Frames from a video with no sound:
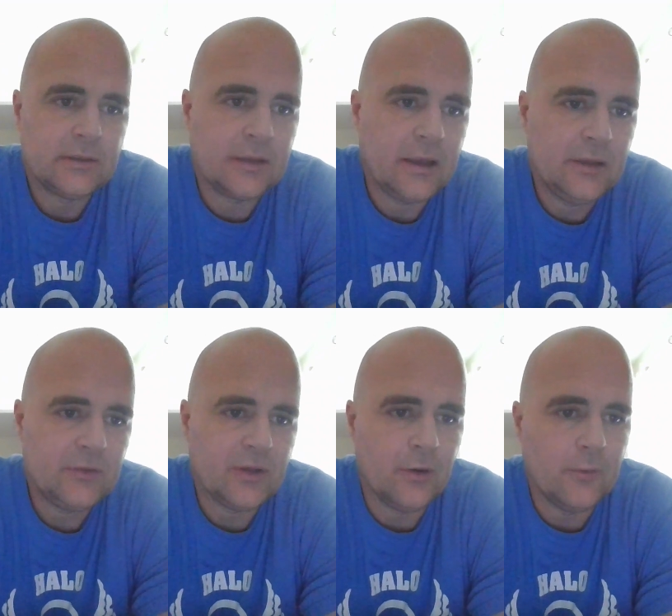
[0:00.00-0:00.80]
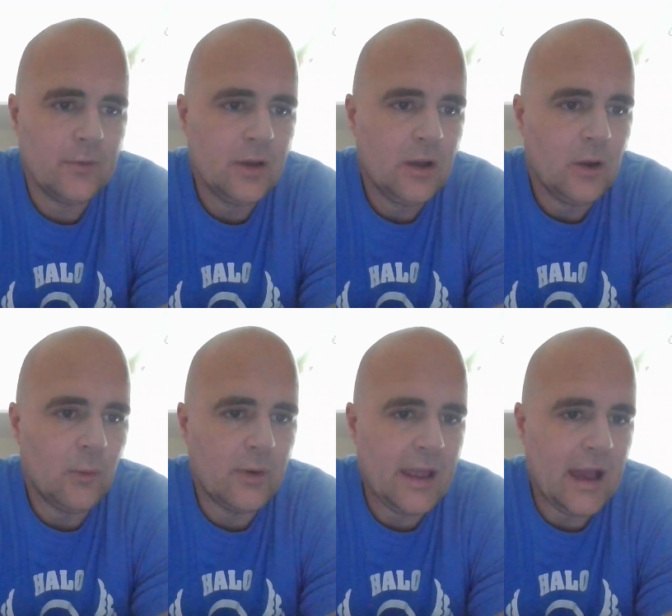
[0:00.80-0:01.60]
Okay, so
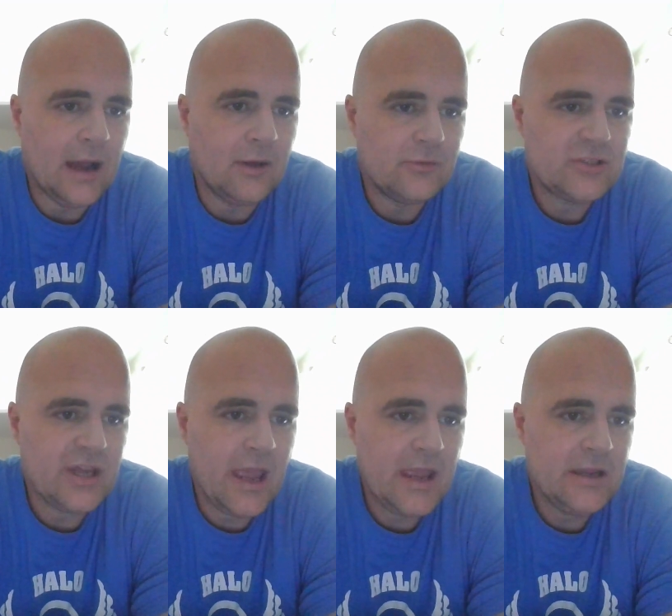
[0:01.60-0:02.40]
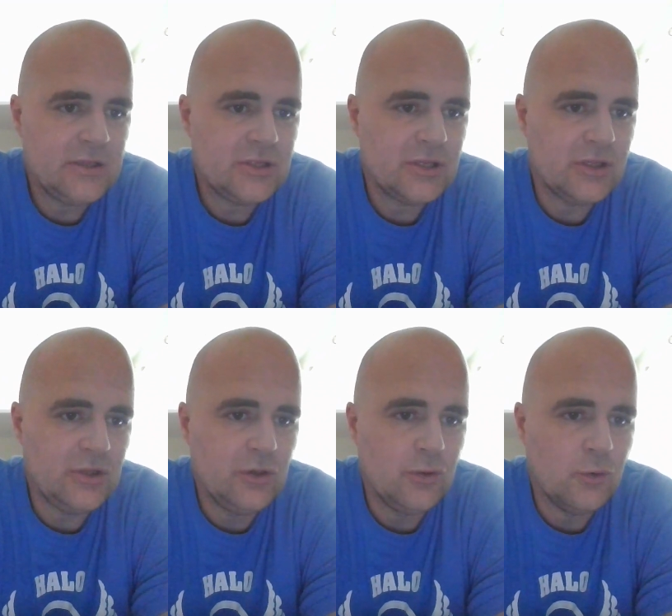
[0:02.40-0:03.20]
we have changed
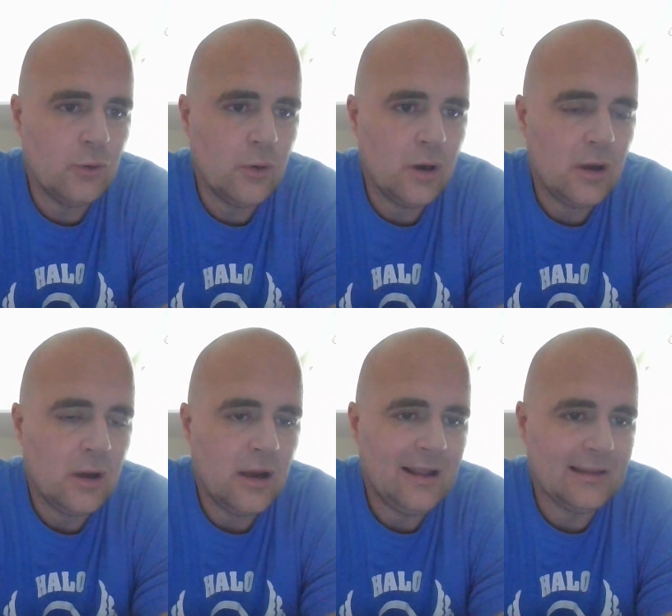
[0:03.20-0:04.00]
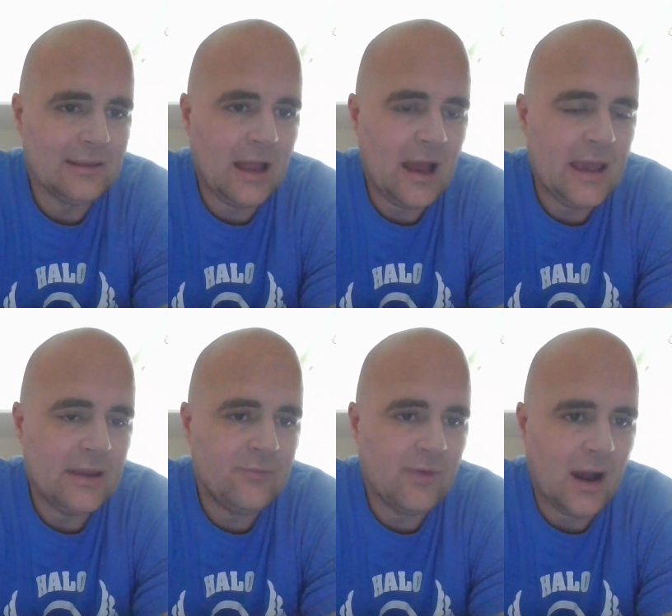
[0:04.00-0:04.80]
you,
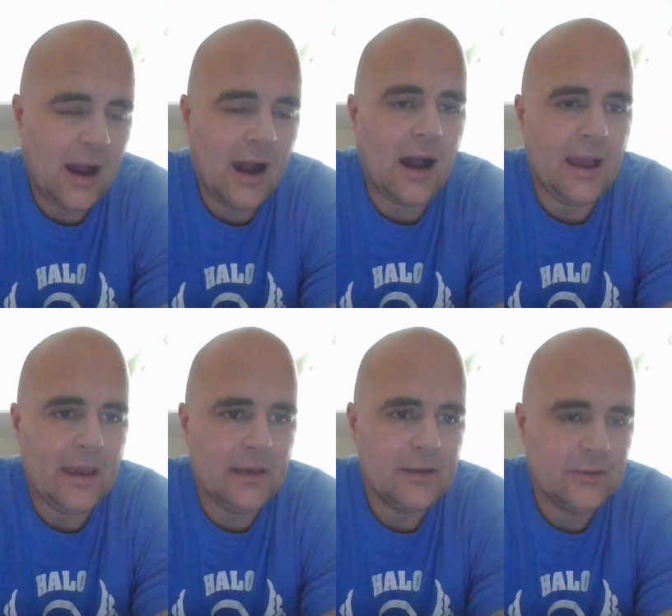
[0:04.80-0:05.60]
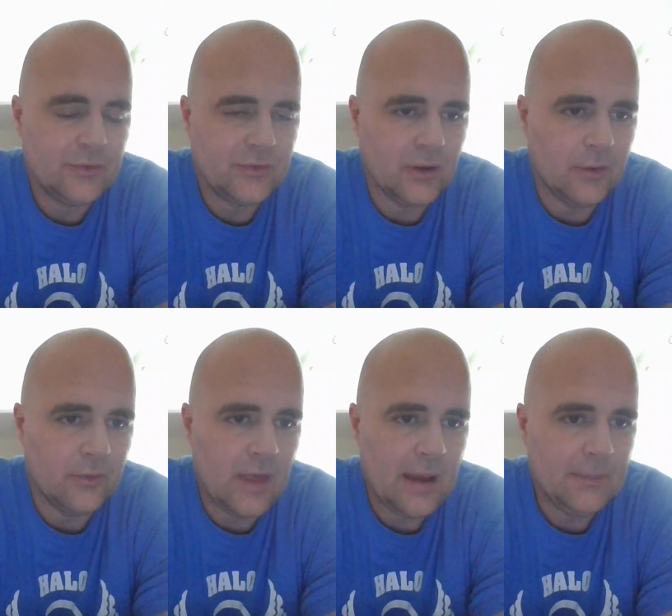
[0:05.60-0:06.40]
life, I.
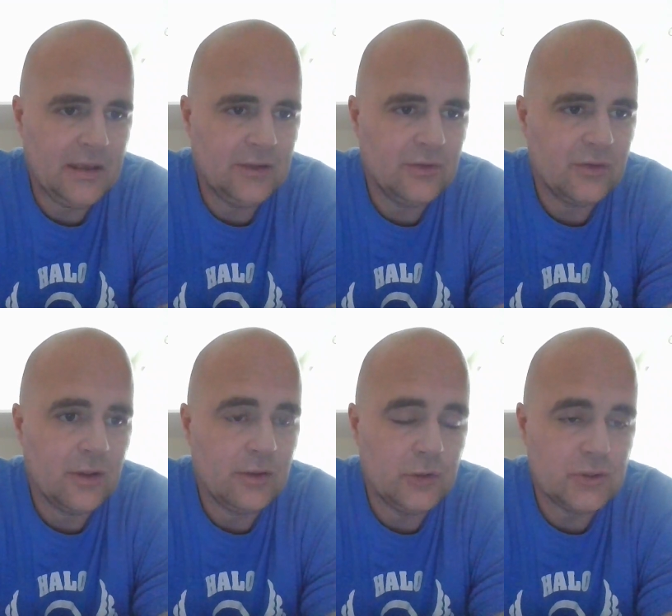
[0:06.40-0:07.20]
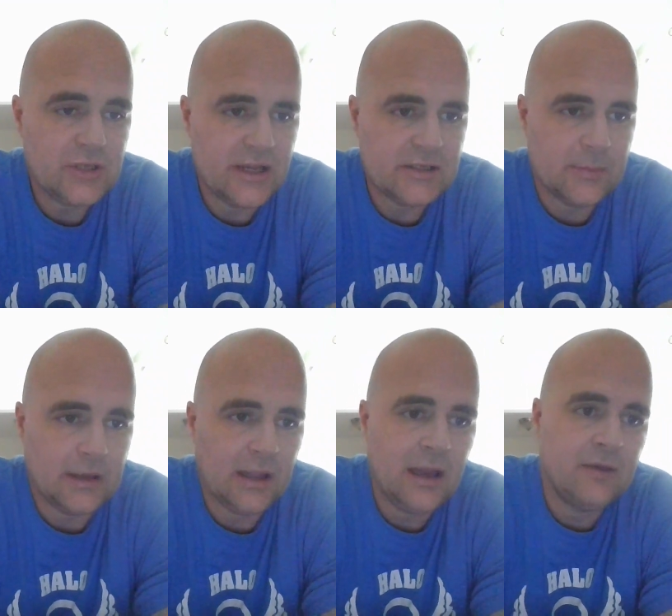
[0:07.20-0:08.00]
So that means you changed
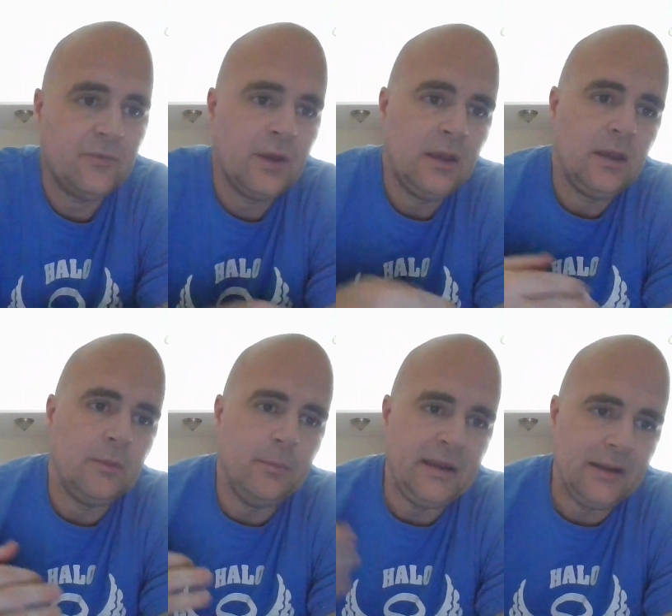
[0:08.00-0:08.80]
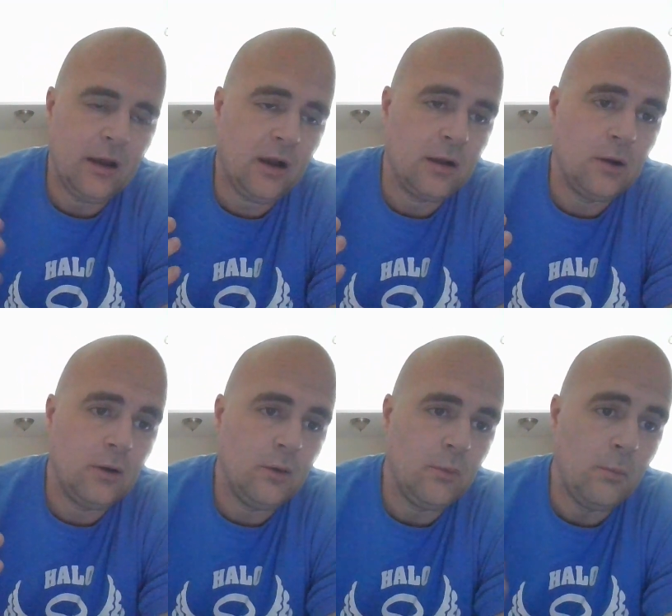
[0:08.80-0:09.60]
my life.
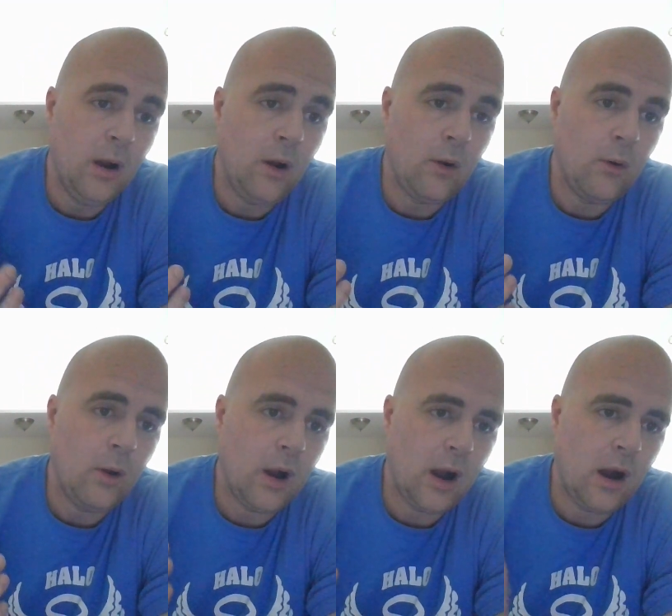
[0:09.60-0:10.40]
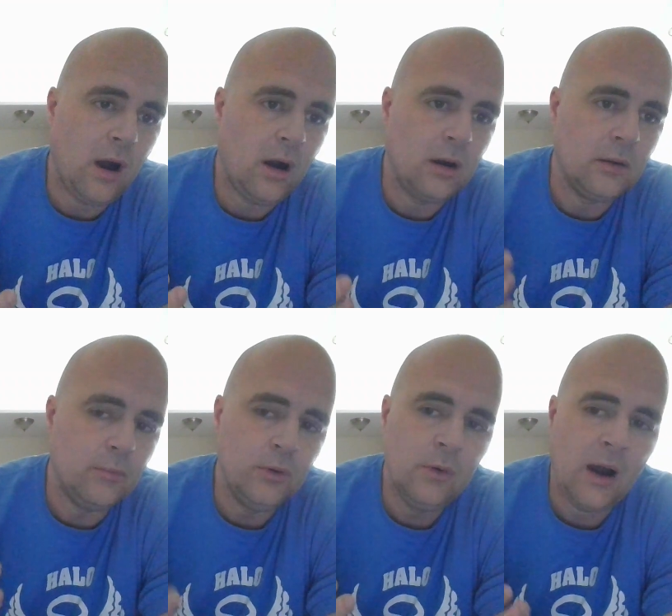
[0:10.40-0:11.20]
Binago mo ang
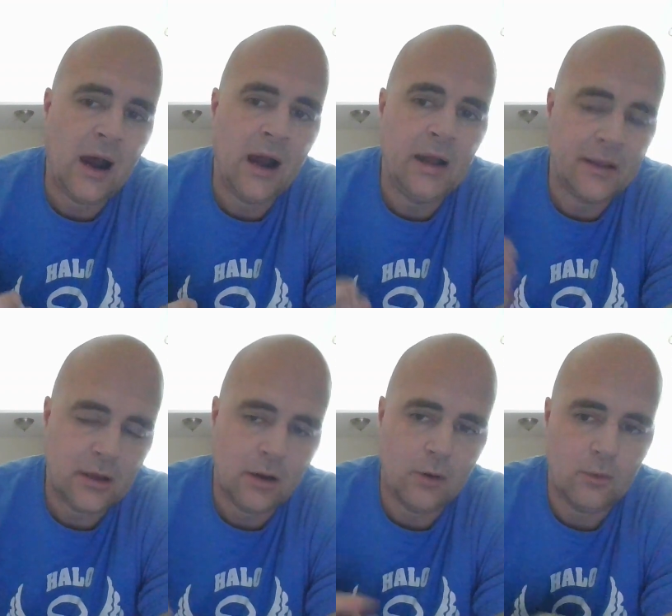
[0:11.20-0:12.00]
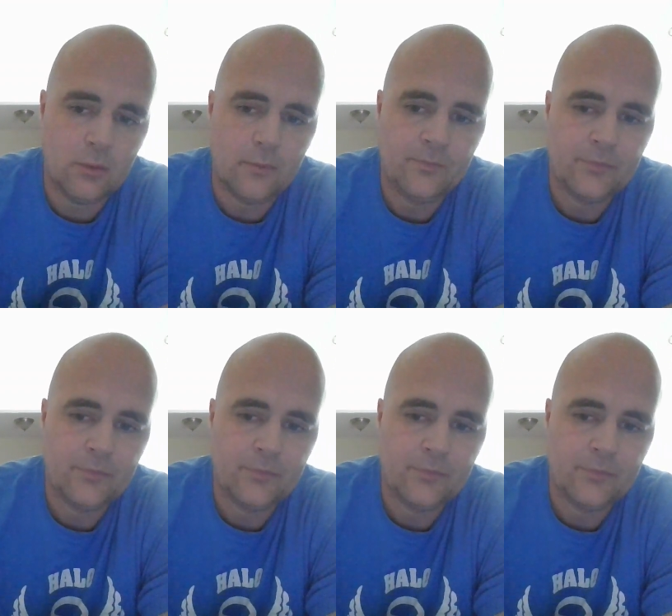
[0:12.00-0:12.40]
buhay ko.